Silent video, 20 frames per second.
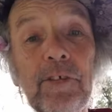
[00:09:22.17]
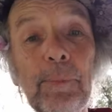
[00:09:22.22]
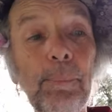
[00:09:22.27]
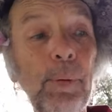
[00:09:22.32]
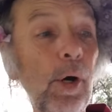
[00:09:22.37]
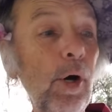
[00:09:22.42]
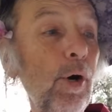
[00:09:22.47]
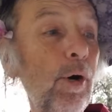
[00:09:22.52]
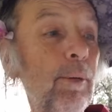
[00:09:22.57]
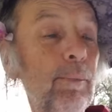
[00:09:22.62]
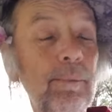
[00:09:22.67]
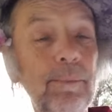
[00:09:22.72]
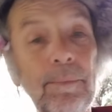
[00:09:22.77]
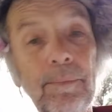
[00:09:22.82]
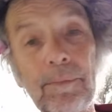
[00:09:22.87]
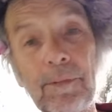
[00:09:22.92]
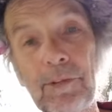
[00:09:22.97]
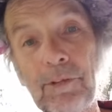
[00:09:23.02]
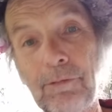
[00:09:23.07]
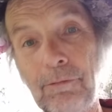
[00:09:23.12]
a poem.
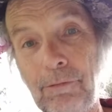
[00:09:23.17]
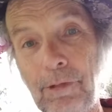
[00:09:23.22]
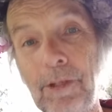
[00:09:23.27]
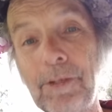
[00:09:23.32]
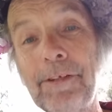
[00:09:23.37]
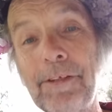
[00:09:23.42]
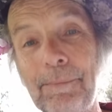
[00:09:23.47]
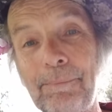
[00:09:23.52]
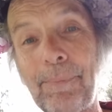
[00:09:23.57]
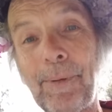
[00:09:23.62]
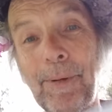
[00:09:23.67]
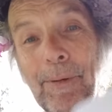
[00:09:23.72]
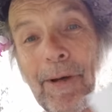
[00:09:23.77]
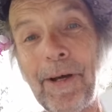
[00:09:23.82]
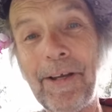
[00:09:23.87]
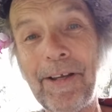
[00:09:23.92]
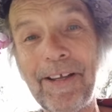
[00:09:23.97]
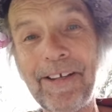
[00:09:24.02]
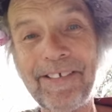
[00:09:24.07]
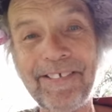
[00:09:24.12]
It's written in
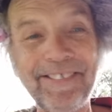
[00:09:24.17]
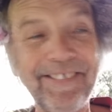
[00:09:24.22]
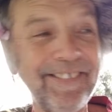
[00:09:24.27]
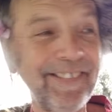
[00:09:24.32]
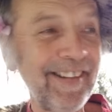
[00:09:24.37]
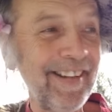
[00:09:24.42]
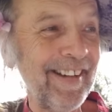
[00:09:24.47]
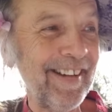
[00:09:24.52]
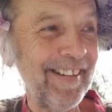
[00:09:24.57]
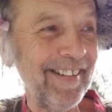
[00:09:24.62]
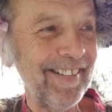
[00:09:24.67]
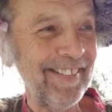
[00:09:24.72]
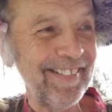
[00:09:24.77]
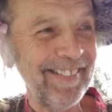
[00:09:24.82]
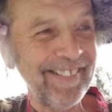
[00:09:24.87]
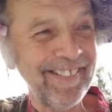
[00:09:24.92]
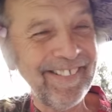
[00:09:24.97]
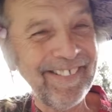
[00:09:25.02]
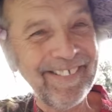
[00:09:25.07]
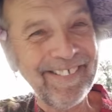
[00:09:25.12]
poetic
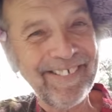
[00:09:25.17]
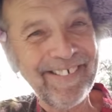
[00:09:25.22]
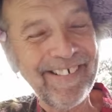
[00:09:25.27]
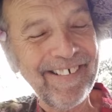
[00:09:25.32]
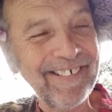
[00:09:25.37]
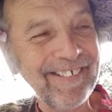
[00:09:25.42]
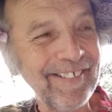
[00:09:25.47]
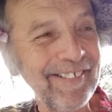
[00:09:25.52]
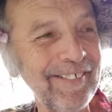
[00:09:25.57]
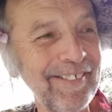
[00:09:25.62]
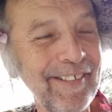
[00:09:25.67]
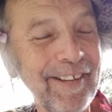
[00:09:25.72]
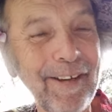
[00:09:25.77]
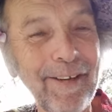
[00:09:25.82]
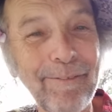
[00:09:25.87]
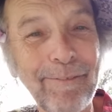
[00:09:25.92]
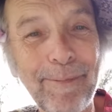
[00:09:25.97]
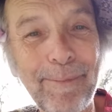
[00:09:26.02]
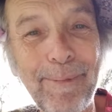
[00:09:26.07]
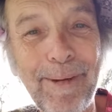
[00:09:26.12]
stanzas. Yeah, it goes
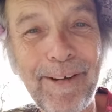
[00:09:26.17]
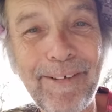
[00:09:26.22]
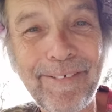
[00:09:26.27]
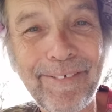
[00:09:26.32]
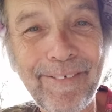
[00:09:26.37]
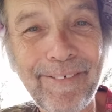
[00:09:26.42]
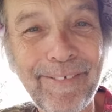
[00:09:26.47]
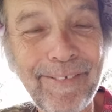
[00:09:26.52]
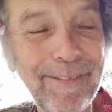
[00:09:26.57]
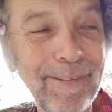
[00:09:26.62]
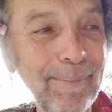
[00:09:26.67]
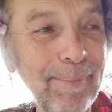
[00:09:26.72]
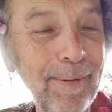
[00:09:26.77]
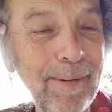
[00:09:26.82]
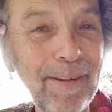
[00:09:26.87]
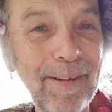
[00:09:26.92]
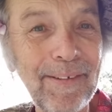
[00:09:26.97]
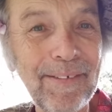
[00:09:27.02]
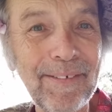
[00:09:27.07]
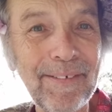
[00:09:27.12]
out for about 20
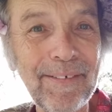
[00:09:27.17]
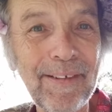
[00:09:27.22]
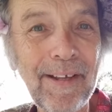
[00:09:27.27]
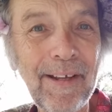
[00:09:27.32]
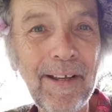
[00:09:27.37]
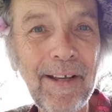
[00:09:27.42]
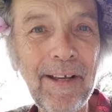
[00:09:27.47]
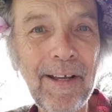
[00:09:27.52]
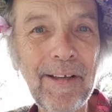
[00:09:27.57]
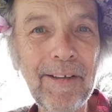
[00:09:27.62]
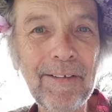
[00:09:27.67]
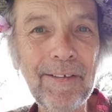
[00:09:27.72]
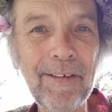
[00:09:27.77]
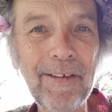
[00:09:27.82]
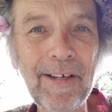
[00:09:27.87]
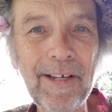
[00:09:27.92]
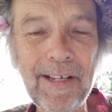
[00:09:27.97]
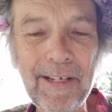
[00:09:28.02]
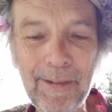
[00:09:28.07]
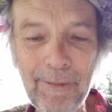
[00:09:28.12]
pages. So
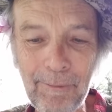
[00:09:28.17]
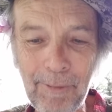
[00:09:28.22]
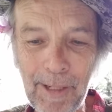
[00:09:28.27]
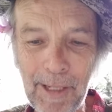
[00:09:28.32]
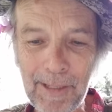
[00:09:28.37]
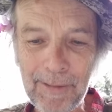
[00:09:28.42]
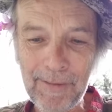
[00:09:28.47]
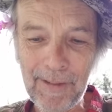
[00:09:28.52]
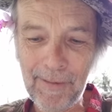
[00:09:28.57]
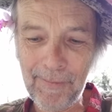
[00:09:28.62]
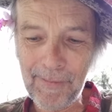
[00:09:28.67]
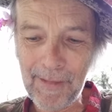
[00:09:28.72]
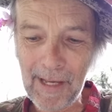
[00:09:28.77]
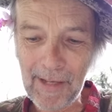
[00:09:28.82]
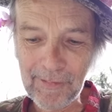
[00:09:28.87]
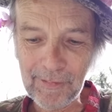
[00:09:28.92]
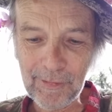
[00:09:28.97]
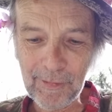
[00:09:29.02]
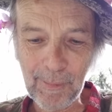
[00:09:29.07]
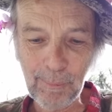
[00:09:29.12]
anyway,
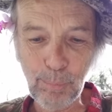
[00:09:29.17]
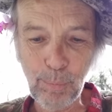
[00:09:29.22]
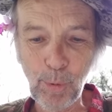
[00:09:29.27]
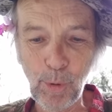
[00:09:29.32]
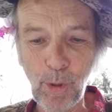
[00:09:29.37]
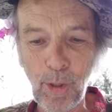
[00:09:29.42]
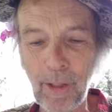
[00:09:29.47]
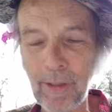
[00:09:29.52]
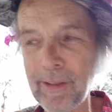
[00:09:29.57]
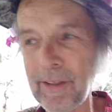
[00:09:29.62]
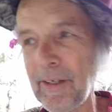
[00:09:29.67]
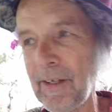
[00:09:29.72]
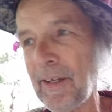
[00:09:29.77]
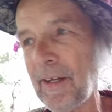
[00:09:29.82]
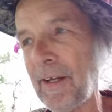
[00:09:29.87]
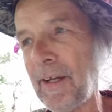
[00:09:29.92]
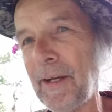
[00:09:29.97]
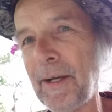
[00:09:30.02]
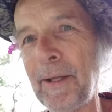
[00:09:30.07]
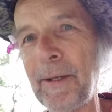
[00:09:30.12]
that's the book.
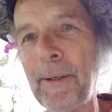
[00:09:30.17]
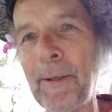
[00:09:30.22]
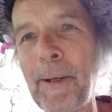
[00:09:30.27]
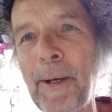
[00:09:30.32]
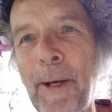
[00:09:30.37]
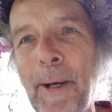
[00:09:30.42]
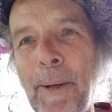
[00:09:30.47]
And,